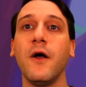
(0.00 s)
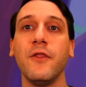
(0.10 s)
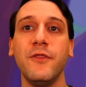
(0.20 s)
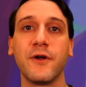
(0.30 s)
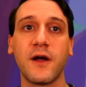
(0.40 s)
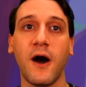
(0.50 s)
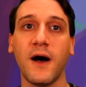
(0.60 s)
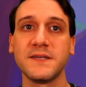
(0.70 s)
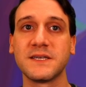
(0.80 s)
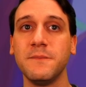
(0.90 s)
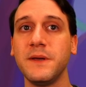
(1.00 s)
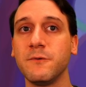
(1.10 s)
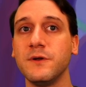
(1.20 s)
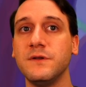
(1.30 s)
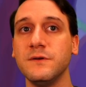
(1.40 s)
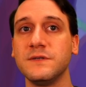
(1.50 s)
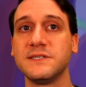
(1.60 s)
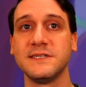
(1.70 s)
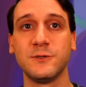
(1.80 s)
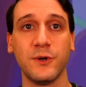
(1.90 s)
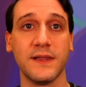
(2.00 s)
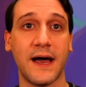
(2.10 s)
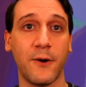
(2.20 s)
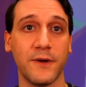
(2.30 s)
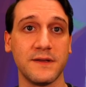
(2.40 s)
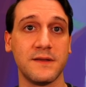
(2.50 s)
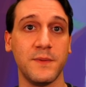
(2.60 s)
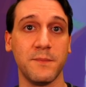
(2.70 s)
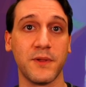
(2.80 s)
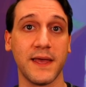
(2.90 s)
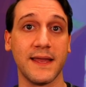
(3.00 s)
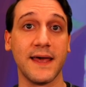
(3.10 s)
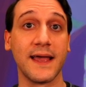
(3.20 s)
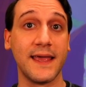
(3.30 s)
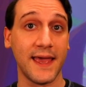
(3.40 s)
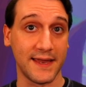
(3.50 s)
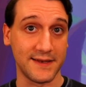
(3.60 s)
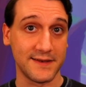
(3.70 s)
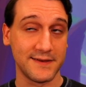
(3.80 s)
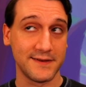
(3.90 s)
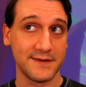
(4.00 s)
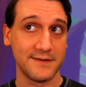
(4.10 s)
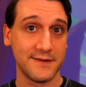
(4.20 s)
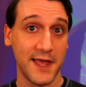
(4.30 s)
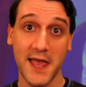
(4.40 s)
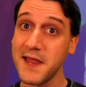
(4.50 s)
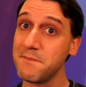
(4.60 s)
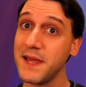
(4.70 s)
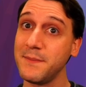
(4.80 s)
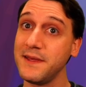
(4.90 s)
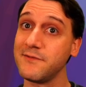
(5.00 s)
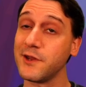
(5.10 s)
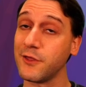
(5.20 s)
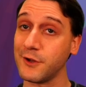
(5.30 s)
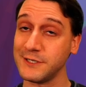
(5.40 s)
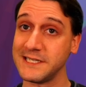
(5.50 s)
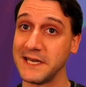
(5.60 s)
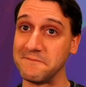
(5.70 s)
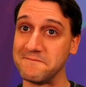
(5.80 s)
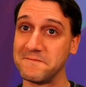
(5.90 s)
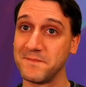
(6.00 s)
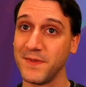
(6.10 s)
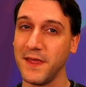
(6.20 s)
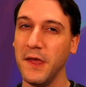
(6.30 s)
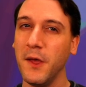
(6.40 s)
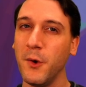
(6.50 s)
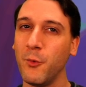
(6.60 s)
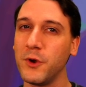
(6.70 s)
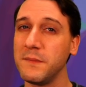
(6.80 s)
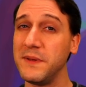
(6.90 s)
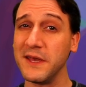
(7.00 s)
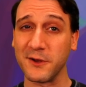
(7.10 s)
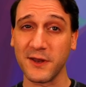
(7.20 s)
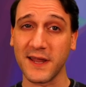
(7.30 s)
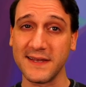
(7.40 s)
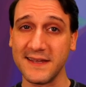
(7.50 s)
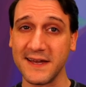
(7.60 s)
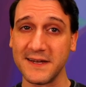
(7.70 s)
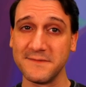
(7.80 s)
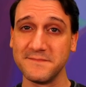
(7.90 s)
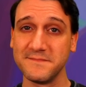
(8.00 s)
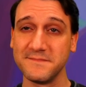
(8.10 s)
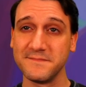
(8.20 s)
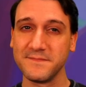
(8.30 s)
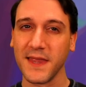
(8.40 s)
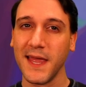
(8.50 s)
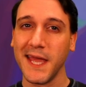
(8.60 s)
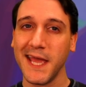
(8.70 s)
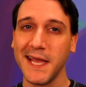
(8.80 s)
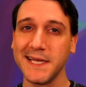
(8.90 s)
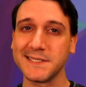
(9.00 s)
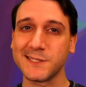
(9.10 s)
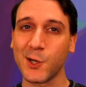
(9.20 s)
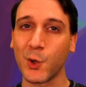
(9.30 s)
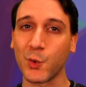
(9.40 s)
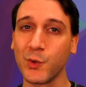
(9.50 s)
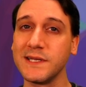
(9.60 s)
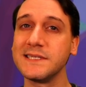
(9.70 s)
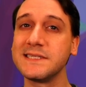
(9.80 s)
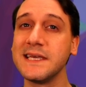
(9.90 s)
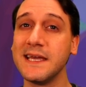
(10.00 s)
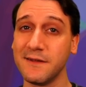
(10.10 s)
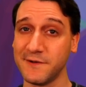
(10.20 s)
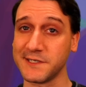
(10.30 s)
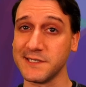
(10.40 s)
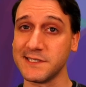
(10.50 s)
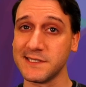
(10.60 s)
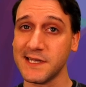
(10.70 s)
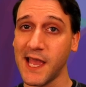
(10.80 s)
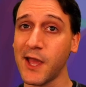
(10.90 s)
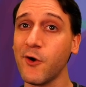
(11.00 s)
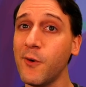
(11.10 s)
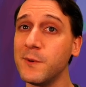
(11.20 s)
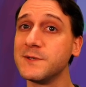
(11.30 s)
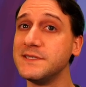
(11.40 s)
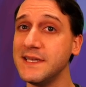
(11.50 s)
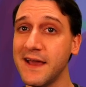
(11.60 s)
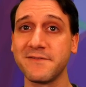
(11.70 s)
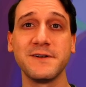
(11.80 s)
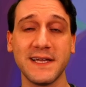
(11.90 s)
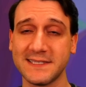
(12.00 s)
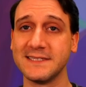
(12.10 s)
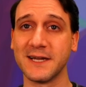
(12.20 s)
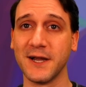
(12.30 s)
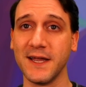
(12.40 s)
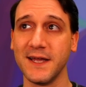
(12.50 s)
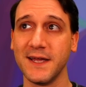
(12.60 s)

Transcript: their cost can be reduced to allow it to be played again. And maybe even a third time. Would it be a good idea? It's horrendously inefficient and almost never necessary,